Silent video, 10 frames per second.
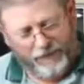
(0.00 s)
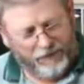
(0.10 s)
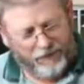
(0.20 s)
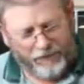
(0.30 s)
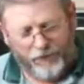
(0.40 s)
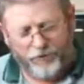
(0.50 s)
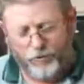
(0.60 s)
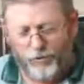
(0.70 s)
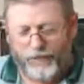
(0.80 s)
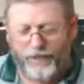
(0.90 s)
I'm going to
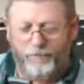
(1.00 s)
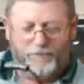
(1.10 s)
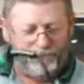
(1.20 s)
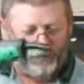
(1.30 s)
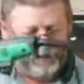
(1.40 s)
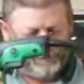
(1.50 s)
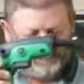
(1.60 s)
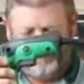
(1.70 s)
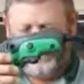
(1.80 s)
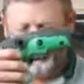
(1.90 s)
drill that in a bit further,
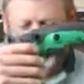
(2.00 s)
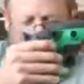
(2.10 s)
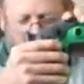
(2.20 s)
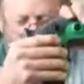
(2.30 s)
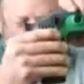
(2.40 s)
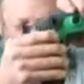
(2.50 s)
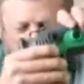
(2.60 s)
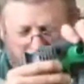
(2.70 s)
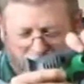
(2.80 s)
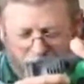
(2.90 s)
so
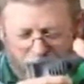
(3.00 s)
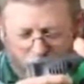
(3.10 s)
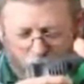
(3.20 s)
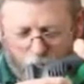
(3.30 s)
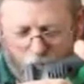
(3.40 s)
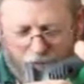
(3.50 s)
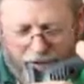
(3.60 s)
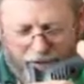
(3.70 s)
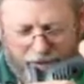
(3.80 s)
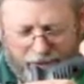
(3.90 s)
that easy out will
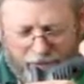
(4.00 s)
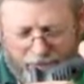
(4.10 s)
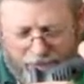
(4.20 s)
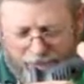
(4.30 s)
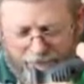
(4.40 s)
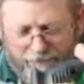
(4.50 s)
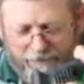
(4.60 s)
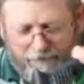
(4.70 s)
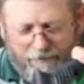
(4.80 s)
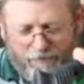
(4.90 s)
bite into that
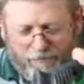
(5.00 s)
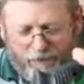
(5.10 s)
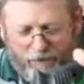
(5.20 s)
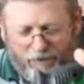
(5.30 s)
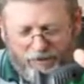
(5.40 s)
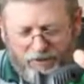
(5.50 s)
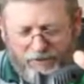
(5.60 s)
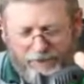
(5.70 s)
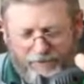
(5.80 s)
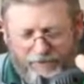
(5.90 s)
broken stud.